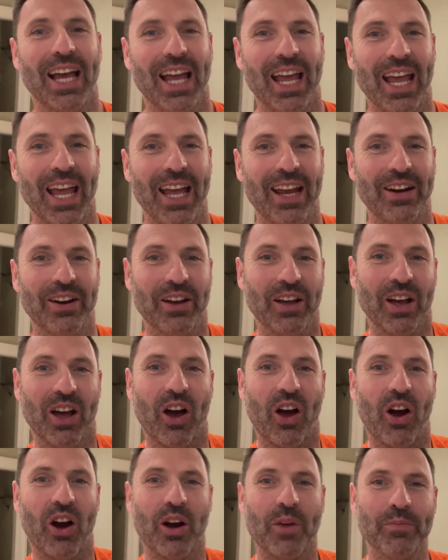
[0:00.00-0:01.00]
And
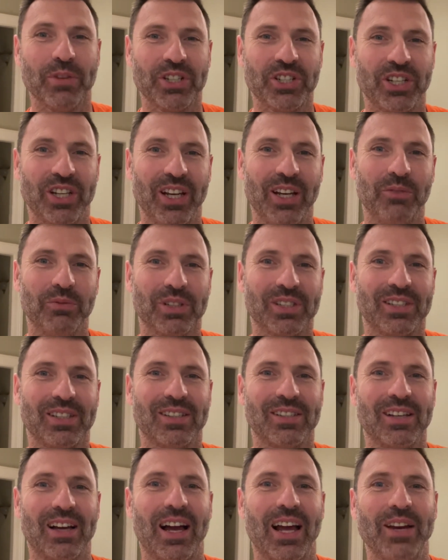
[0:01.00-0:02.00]
our machine was
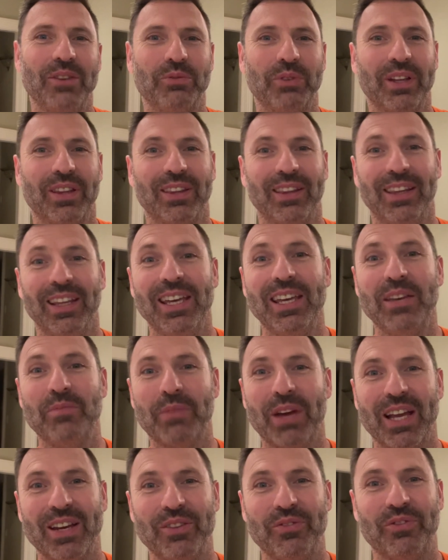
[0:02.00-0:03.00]
designed with lean
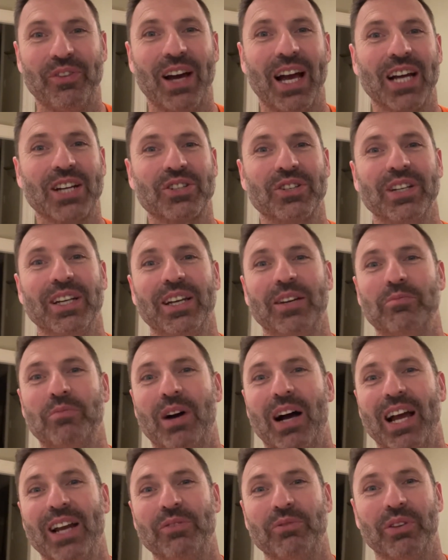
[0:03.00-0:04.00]
manufacturing in
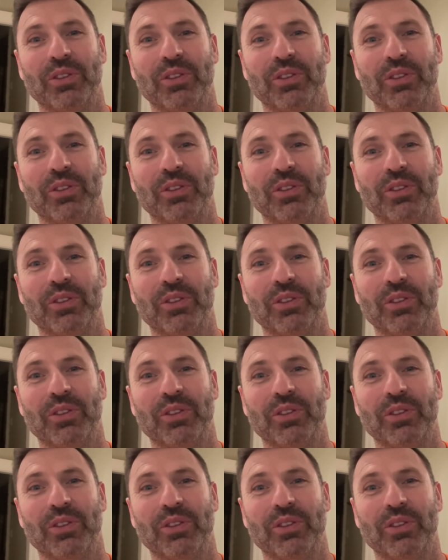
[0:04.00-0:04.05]
mind,